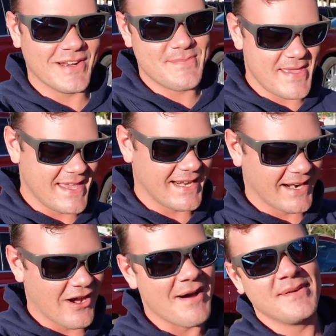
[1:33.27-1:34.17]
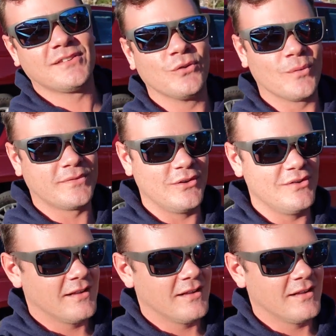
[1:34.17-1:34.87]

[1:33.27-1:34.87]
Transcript: gonna be in. I know I miss Norm too.